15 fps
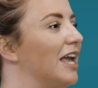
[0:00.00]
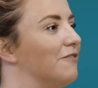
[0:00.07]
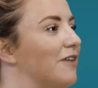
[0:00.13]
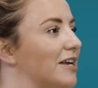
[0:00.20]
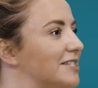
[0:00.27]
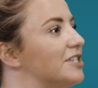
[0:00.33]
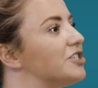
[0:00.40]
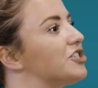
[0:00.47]

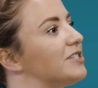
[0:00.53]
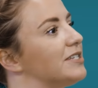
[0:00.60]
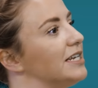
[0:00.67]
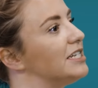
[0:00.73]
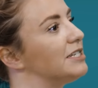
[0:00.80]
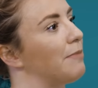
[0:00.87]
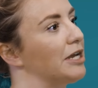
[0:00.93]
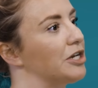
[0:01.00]
Investors just
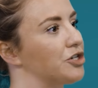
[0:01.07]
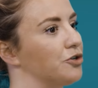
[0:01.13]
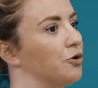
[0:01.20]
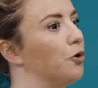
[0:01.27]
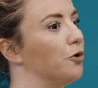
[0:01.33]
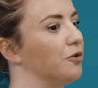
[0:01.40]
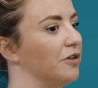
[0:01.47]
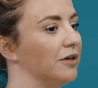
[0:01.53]
need to make
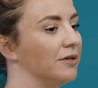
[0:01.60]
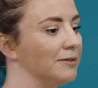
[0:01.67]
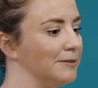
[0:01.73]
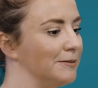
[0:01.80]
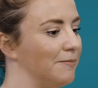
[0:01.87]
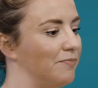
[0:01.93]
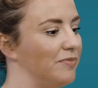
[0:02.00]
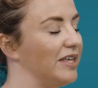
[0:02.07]
sure that
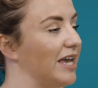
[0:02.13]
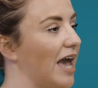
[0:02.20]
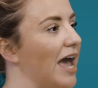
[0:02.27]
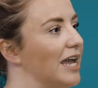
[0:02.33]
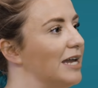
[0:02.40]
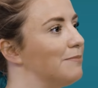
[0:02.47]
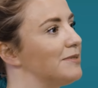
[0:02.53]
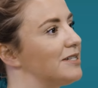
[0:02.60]
the
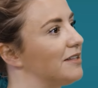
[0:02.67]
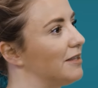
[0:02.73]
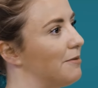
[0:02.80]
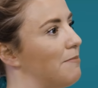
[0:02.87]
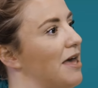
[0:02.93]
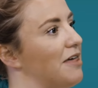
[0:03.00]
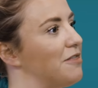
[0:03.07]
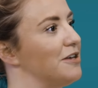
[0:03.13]
aims and the
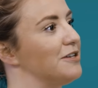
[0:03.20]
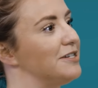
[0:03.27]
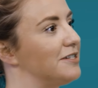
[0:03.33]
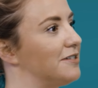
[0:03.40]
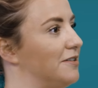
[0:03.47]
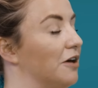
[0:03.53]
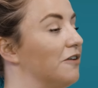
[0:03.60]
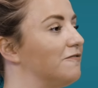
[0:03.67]

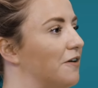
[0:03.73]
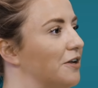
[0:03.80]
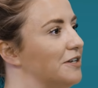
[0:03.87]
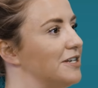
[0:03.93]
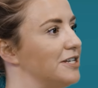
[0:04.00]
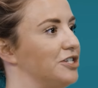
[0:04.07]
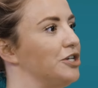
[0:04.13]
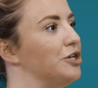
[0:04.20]
methods that a
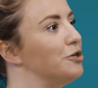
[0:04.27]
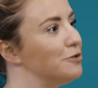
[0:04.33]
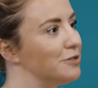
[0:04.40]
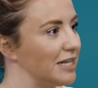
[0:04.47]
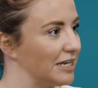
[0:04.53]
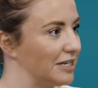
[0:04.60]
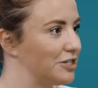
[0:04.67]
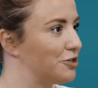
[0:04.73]
fund is
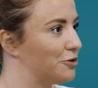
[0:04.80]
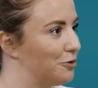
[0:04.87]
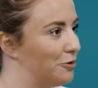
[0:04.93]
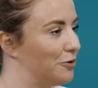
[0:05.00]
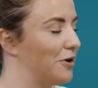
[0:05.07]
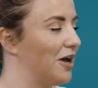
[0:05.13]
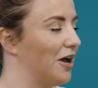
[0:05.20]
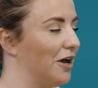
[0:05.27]
using
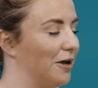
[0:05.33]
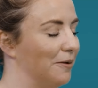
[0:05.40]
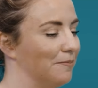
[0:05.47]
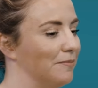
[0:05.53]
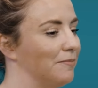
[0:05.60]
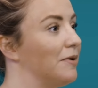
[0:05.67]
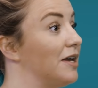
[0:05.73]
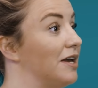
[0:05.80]
to
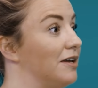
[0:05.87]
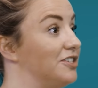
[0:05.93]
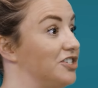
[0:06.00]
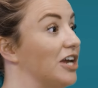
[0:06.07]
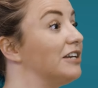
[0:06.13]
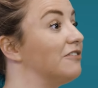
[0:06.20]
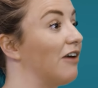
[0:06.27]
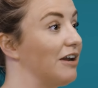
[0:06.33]

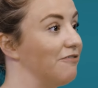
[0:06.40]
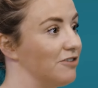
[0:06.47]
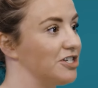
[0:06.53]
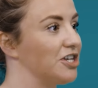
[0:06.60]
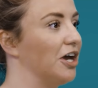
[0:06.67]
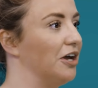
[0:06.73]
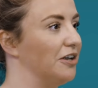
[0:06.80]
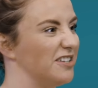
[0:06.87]
generate
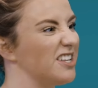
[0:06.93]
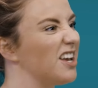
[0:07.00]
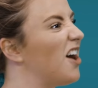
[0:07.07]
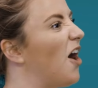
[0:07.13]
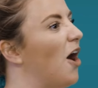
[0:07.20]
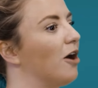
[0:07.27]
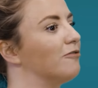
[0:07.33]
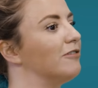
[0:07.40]
returns
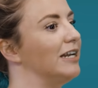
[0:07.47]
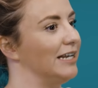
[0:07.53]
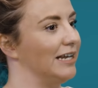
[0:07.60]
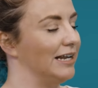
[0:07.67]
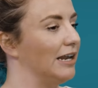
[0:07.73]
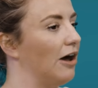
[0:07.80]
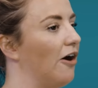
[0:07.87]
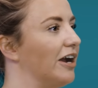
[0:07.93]
are really
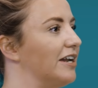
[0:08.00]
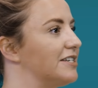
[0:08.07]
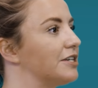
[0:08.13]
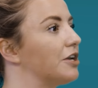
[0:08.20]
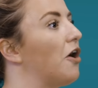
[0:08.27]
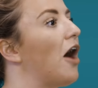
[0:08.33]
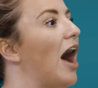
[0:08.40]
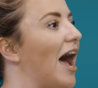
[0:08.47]
aligned
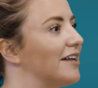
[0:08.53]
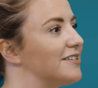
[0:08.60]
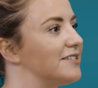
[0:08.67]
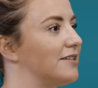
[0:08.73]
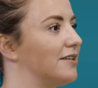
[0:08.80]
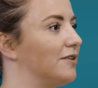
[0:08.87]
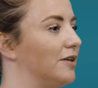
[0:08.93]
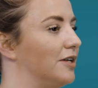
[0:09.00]
and are
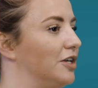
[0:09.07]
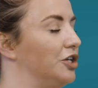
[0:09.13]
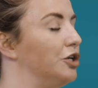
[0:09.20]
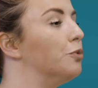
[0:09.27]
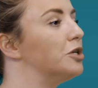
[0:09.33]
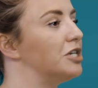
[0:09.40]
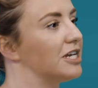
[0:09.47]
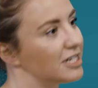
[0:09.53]
as
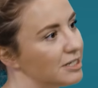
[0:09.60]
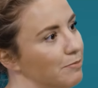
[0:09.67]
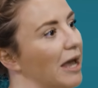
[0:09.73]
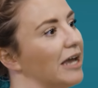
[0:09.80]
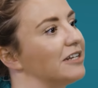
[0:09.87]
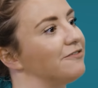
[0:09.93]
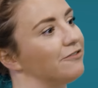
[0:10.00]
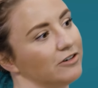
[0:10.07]
you would
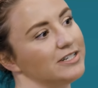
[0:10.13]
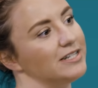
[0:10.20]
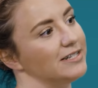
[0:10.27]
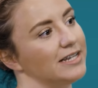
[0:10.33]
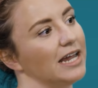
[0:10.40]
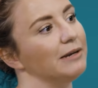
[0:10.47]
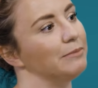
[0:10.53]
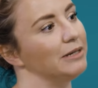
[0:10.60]
expect for a
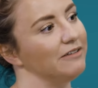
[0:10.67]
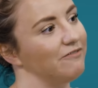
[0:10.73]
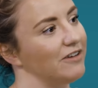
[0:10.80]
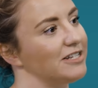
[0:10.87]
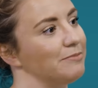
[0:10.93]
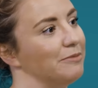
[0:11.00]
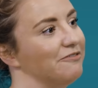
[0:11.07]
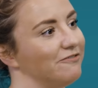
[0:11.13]
sustainable
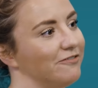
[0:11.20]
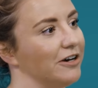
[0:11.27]
investment